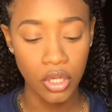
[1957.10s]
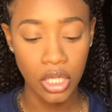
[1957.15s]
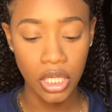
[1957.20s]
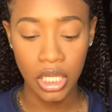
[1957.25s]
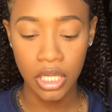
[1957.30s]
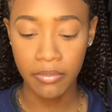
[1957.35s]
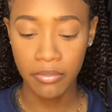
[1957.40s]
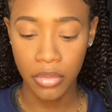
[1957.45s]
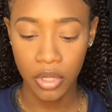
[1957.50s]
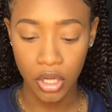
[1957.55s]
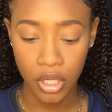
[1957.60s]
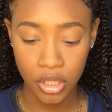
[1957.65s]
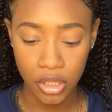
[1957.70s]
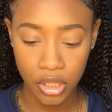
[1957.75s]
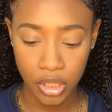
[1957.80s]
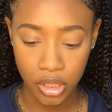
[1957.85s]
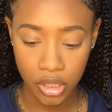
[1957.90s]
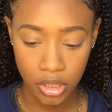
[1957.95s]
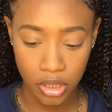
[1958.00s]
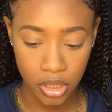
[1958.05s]
need
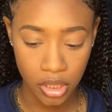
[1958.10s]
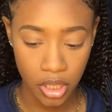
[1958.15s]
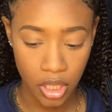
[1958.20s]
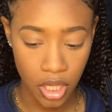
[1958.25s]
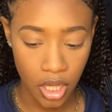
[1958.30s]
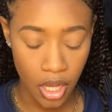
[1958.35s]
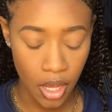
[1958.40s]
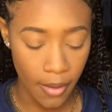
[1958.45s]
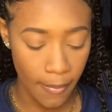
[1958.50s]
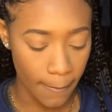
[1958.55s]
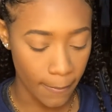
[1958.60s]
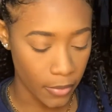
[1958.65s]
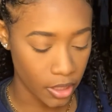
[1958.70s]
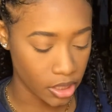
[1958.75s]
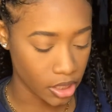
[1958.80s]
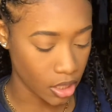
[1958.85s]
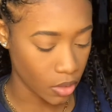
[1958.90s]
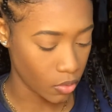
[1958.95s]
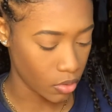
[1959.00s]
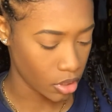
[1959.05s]
blush, but
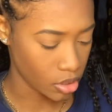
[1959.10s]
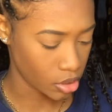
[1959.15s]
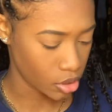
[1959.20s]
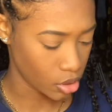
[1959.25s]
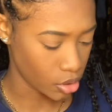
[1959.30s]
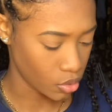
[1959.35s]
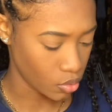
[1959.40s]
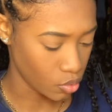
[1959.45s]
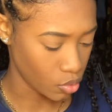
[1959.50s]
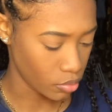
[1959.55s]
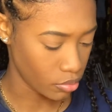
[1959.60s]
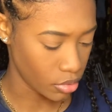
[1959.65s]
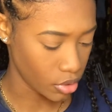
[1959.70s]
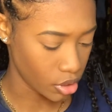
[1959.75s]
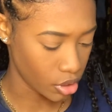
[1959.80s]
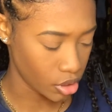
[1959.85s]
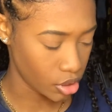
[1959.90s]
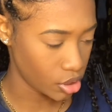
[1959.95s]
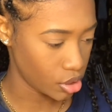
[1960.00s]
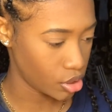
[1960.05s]
I want to do
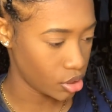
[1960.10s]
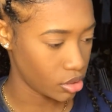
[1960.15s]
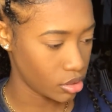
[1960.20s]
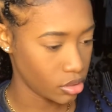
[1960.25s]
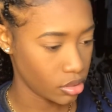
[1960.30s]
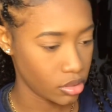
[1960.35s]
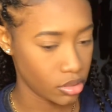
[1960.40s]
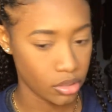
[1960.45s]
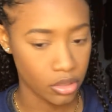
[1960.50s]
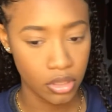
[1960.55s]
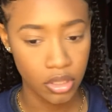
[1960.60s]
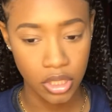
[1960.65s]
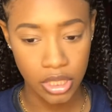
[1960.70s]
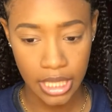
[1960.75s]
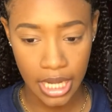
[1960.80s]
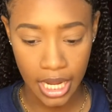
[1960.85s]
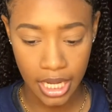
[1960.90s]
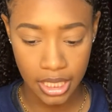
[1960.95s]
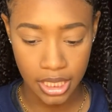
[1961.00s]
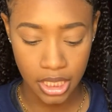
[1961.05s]
blush
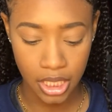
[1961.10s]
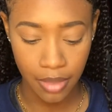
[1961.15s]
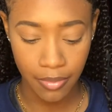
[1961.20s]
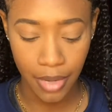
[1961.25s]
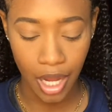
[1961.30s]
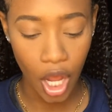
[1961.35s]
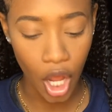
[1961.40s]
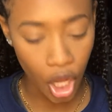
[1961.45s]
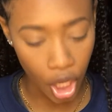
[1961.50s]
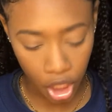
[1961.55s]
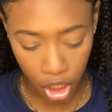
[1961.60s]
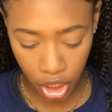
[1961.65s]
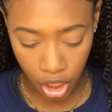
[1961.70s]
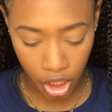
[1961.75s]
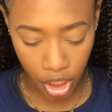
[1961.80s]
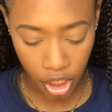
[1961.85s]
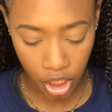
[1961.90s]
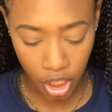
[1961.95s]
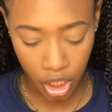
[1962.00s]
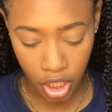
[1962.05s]
to add some
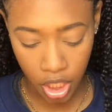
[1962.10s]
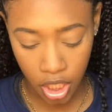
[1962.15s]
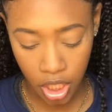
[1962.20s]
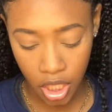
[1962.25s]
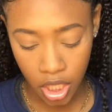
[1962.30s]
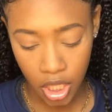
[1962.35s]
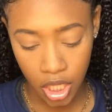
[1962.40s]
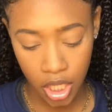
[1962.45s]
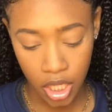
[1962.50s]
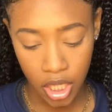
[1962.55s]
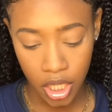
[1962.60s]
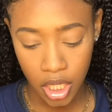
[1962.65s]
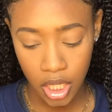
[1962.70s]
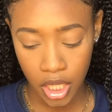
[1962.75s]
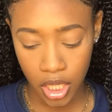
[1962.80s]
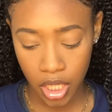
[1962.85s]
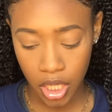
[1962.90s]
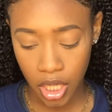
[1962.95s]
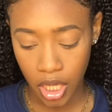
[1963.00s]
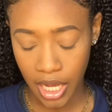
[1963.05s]
color.
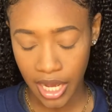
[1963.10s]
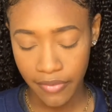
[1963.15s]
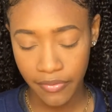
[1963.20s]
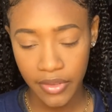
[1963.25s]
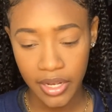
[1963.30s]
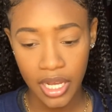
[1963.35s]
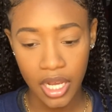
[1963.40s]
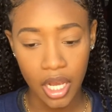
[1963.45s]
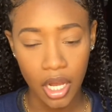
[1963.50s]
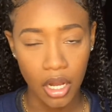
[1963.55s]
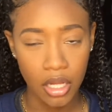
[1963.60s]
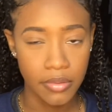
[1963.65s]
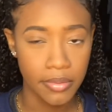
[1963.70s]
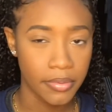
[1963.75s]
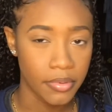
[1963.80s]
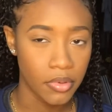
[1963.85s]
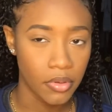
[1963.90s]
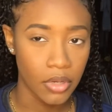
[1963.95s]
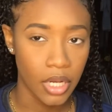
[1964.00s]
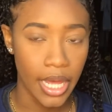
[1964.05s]
I feel like a lot of
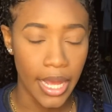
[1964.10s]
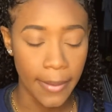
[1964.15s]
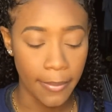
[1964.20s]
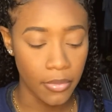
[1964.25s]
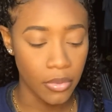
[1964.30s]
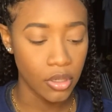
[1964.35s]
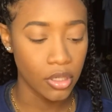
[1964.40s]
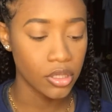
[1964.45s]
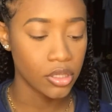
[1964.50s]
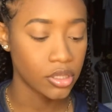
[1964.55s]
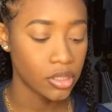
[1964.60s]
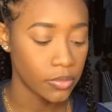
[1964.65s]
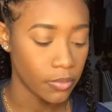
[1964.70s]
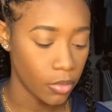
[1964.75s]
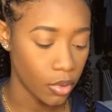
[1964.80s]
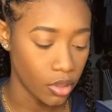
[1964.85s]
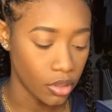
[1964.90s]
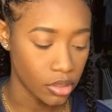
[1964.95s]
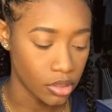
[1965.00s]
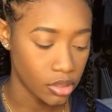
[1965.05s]
people don't like blush,
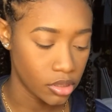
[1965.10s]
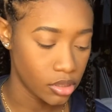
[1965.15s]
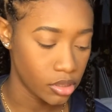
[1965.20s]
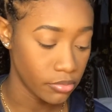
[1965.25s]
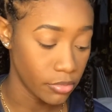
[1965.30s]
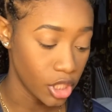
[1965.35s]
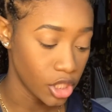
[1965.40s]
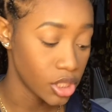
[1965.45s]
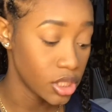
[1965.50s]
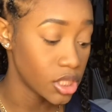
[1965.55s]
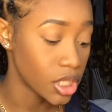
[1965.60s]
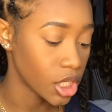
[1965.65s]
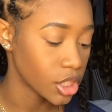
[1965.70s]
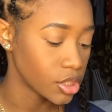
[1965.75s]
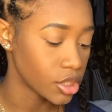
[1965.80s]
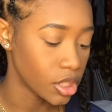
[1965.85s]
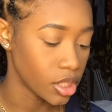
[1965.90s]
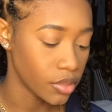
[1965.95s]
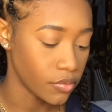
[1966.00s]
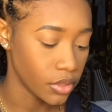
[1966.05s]
but blush is
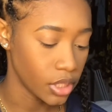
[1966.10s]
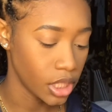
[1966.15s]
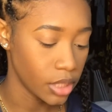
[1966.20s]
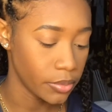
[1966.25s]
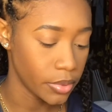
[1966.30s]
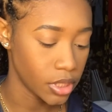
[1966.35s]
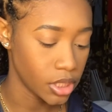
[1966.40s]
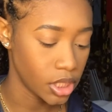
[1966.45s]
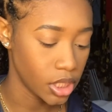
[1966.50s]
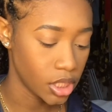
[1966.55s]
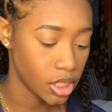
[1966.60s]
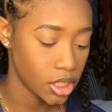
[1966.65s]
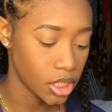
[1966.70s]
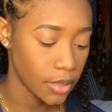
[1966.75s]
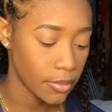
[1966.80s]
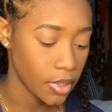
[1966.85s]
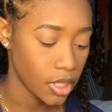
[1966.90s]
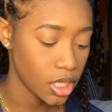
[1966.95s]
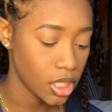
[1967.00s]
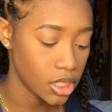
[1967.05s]
actually really pretty. So
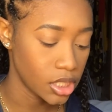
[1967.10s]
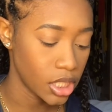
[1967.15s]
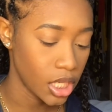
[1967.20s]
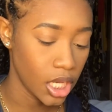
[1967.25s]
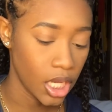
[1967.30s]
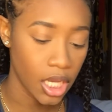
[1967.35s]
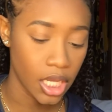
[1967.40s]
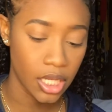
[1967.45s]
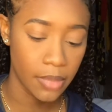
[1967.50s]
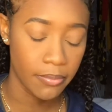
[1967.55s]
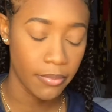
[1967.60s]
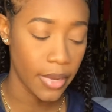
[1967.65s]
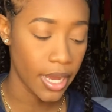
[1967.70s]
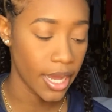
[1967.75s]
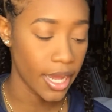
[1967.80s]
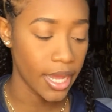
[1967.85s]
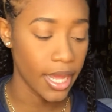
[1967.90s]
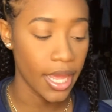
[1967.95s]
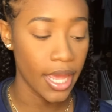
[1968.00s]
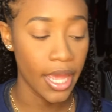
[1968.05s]
I'm gonna take
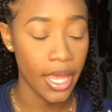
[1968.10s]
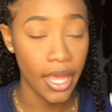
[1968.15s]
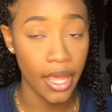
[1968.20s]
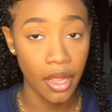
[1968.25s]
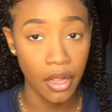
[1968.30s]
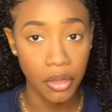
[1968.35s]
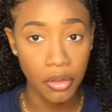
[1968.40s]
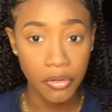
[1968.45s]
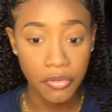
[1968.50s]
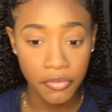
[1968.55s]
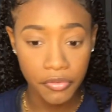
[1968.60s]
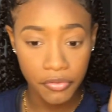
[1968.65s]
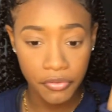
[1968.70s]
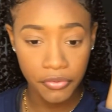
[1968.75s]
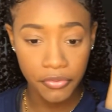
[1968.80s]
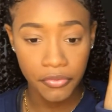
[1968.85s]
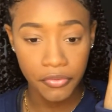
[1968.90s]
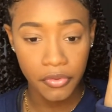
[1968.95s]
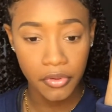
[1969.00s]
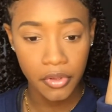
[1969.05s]
my e.l.f.